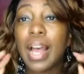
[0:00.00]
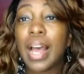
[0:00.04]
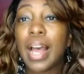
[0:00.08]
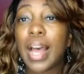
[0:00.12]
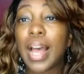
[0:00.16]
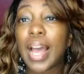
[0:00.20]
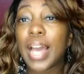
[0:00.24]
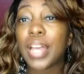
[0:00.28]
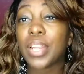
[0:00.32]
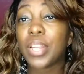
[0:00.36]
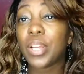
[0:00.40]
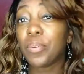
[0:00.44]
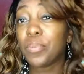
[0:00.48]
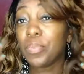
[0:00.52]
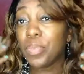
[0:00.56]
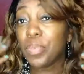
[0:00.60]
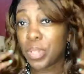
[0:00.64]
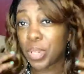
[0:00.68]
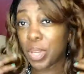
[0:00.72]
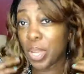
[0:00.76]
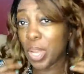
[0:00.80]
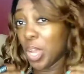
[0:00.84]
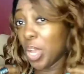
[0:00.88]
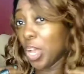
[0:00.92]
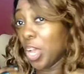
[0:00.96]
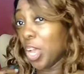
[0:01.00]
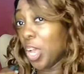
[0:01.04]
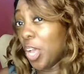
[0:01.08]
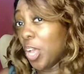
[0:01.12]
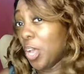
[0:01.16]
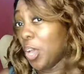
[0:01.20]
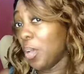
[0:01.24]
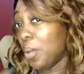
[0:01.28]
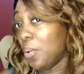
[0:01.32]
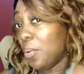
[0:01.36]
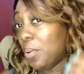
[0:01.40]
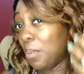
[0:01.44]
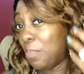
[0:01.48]
I don't
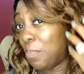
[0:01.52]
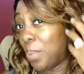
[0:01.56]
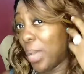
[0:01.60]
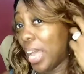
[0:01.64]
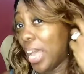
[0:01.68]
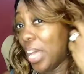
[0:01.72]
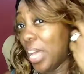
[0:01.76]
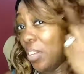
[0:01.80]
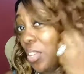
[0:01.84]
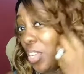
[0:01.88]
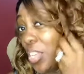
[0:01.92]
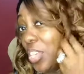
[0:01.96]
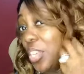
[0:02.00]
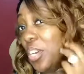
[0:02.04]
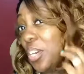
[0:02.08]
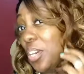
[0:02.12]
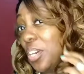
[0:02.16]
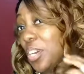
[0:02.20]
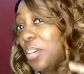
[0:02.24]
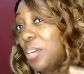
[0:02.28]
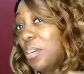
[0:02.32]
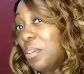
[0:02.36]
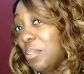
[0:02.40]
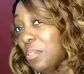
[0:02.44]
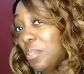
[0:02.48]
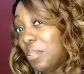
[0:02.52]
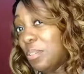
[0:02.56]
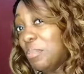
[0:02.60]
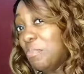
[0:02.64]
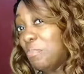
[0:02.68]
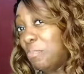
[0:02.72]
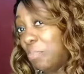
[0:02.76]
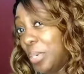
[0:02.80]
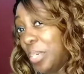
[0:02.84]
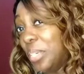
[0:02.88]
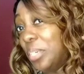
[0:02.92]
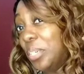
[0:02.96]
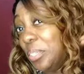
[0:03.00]
know about you,
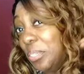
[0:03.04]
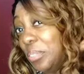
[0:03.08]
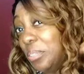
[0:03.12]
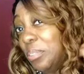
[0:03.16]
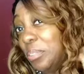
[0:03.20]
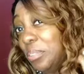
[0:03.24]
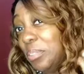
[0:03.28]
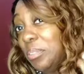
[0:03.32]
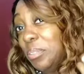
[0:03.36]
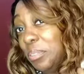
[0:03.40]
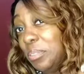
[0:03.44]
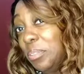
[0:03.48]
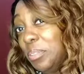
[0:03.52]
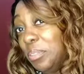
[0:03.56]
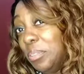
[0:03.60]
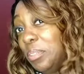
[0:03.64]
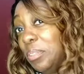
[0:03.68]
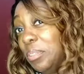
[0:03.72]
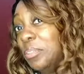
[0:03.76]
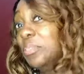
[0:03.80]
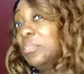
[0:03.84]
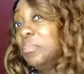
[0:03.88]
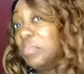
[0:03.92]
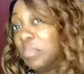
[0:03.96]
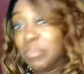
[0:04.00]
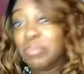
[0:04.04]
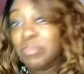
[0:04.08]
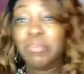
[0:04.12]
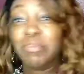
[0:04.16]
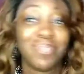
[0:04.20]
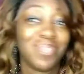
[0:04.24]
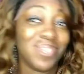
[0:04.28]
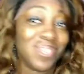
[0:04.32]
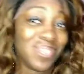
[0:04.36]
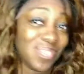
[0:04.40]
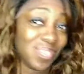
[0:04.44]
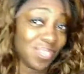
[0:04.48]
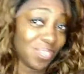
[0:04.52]
boo,
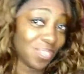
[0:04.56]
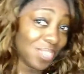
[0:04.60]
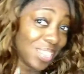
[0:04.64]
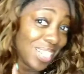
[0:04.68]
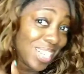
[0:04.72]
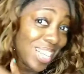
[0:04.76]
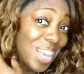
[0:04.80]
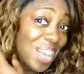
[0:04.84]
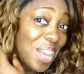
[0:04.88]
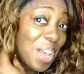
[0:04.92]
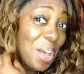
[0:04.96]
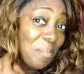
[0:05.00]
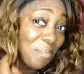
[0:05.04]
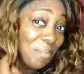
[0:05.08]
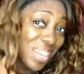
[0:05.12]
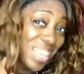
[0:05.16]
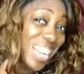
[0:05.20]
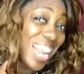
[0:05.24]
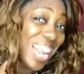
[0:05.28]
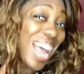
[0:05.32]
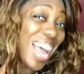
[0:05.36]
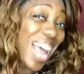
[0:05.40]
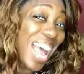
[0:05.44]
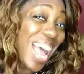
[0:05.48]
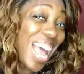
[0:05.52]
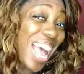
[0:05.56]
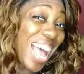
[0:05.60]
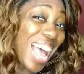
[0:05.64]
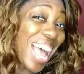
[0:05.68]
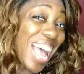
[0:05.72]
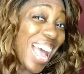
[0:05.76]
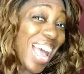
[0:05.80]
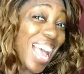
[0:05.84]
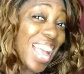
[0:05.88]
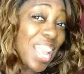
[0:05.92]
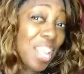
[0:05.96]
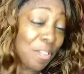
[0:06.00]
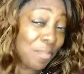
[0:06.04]
but
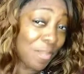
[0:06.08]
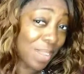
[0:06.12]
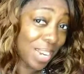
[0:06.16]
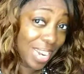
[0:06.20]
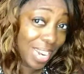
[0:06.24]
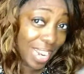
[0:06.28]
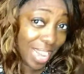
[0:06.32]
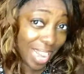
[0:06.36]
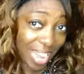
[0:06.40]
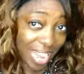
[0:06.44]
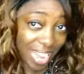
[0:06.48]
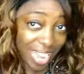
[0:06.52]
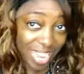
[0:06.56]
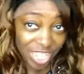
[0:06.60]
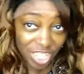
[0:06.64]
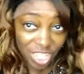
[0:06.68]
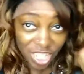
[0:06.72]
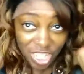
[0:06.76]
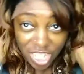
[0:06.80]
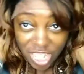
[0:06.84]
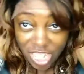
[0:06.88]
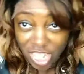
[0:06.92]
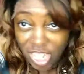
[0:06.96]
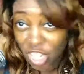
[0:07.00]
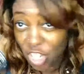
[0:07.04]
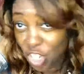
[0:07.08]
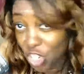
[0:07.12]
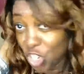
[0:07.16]
I am liking